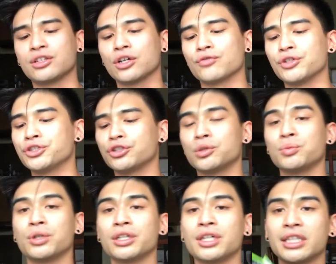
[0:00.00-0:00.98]
I think the
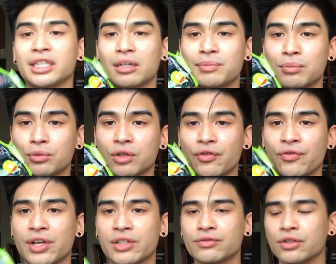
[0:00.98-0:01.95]
original one, I think I'll be
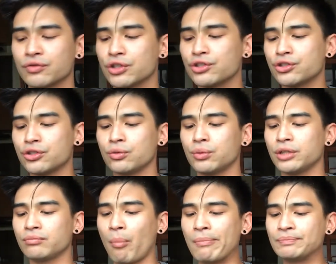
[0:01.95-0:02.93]
more of a fan of the
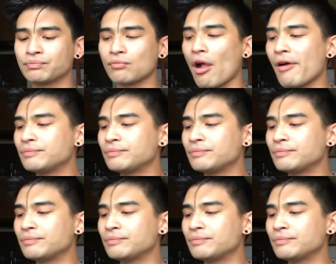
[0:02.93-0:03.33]
original one.